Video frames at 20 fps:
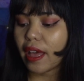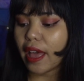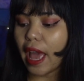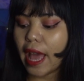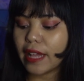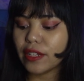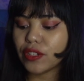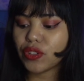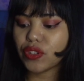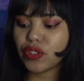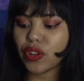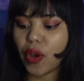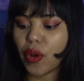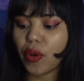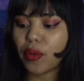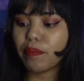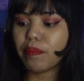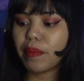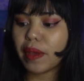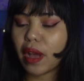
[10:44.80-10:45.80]
And
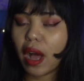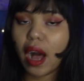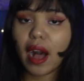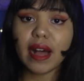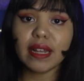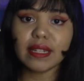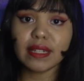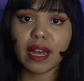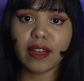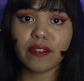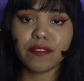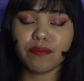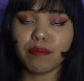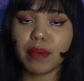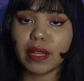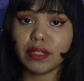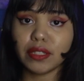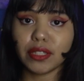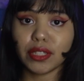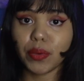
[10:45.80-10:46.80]
so because I've
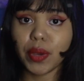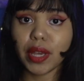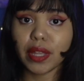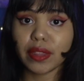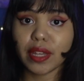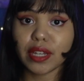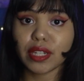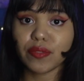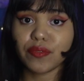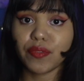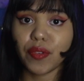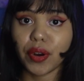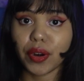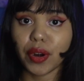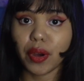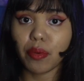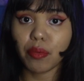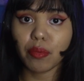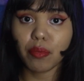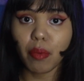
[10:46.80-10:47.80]
been doing this for
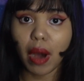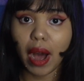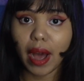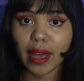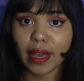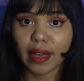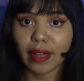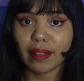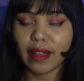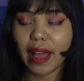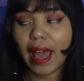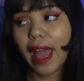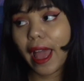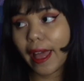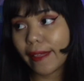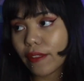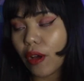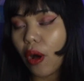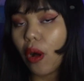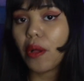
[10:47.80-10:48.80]
a while,
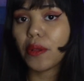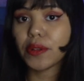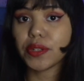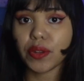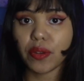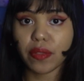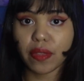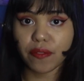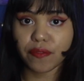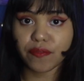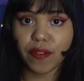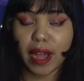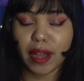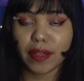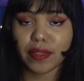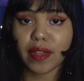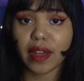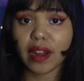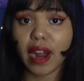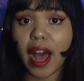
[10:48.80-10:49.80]
and also the
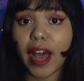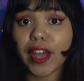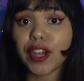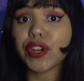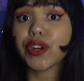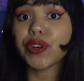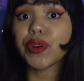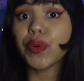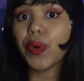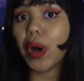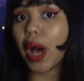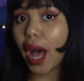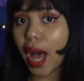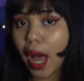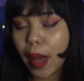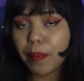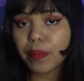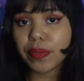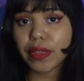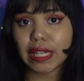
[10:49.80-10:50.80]
fact that I grew
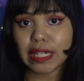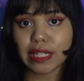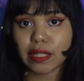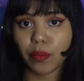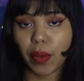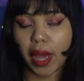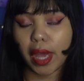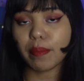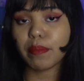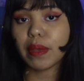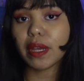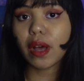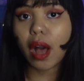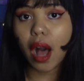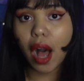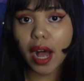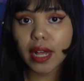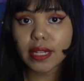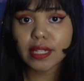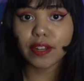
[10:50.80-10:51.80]
up this way
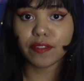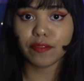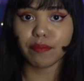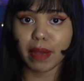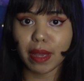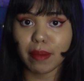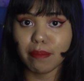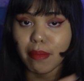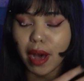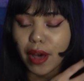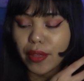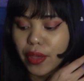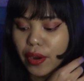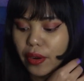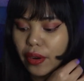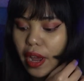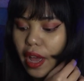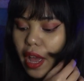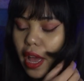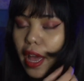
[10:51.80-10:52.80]
because of my
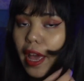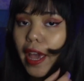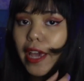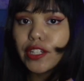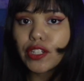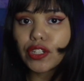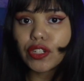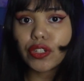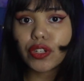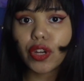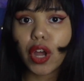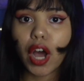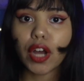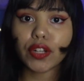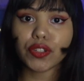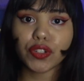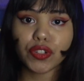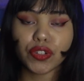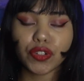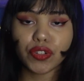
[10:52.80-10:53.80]
mother, it's
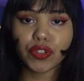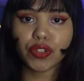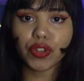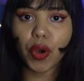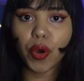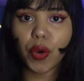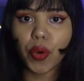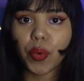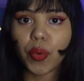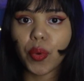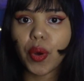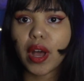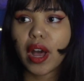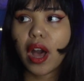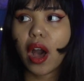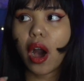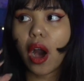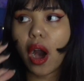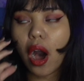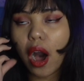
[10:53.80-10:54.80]
not so
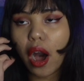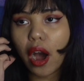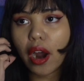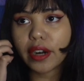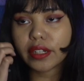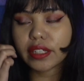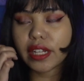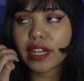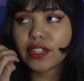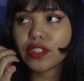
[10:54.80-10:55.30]
hard.